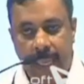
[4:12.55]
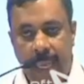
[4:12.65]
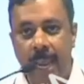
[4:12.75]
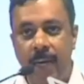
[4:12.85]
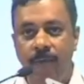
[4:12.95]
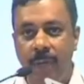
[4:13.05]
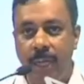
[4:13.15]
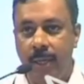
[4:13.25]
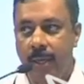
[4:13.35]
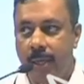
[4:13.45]
Can
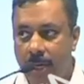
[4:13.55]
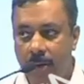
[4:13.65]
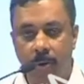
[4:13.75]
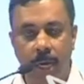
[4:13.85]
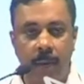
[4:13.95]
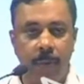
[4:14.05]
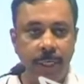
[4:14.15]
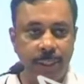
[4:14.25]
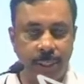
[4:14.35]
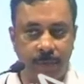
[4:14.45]
we, in
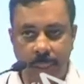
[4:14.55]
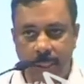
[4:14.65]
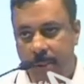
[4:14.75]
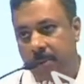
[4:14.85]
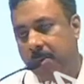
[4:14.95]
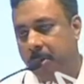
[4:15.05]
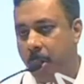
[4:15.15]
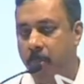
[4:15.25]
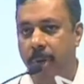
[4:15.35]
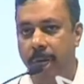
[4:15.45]
collaboration with
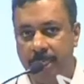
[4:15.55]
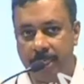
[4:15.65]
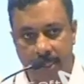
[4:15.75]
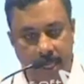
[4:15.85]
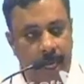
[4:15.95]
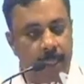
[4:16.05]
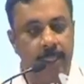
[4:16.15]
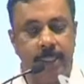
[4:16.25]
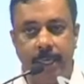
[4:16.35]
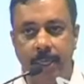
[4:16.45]
corporates, other
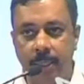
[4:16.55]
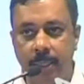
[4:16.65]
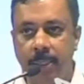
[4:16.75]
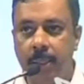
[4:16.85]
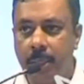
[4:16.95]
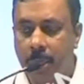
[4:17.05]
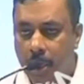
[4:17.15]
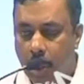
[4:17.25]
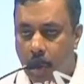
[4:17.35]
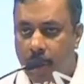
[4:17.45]
sectors,
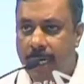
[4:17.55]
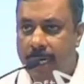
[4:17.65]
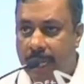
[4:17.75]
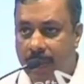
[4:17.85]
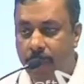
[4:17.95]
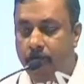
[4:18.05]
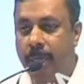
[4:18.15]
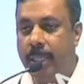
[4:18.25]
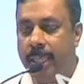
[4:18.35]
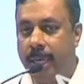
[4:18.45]
look at
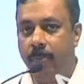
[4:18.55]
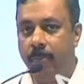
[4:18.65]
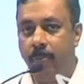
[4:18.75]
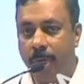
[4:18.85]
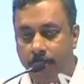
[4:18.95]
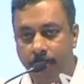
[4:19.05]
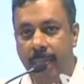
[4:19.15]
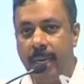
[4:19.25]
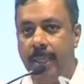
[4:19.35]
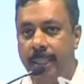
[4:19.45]
equipping them,
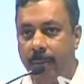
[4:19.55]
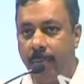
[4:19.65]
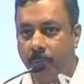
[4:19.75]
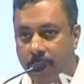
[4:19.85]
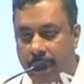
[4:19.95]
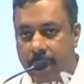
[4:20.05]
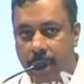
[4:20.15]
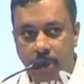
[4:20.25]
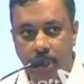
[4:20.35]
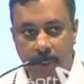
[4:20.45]
preparing them to take
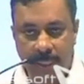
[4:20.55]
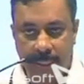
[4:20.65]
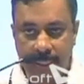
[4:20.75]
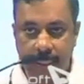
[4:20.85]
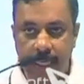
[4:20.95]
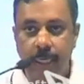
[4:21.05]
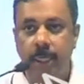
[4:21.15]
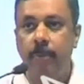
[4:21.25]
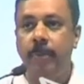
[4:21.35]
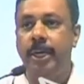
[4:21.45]
up jobs in these
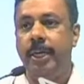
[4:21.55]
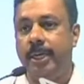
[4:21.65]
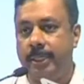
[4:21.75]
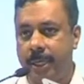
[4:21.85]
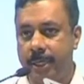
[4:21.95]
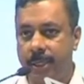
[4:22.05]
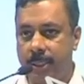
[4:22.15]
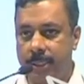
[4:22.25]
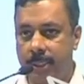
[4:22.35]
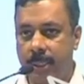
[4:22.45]
intermediary
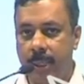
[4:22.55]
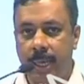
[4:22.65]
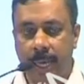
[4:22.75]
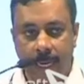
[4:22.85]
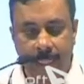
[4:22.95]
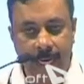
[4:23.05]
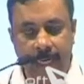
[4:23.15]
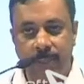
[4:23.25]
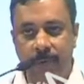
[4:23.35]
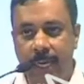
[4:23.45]
sectors? And that
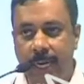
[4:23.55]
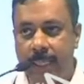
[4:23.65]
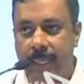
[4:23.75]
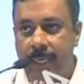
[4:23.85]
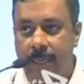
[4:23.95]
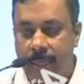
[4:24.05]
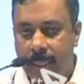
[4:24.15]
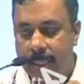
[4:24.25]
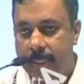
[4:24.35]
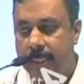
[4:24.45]
is where I think
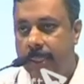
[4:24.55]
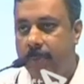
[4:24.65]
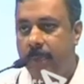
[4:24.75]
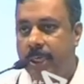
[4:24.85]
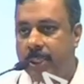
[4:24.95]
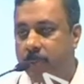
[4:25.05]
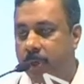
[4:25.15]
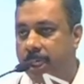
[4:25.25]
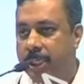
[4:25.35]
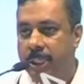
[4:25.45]
there's a tremendous
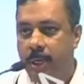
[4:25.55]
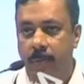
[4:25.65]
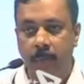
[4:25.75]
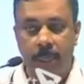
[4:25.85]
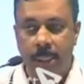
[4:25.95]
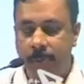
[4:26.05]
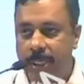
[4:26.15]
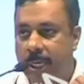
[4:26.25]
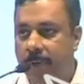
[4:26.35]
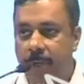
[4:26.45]
potential,
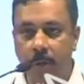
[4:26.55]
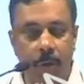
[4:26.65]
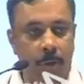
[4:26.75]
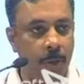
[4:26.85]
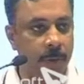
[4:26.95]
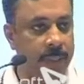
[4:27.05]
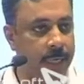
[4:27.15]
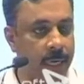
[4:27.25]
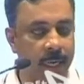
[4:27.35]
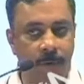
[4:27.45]
especially when you're talking of
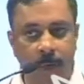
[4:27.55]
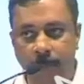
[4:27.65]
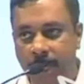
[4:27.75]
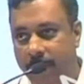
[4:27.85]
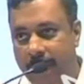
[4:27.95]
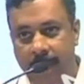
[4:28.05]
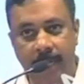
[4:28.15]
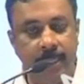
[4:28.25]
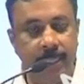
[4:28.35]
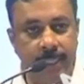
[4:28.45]
skill development by
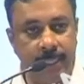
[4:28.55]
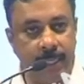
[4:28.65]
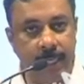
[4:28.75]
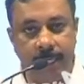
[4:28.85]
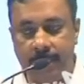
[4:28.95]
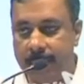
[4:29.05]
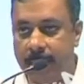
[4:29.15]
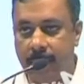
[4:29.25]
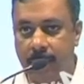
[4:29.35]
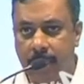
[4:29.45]
NSDC,
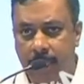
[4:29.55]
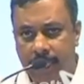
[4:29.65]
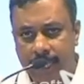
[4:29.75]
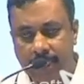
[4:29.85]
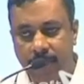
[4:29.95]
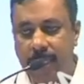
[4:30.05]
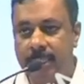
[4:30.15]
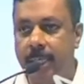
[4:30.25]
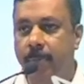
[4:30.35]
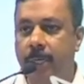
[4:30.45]
etc. That's one
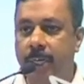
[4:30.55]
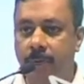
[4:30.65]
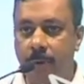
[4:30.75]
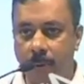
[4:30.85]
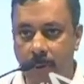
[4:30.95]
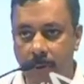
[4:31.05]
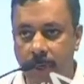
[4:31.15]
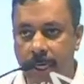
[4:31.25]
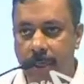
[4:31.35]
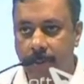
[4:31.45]
segment that we could
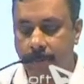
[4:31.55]
look at.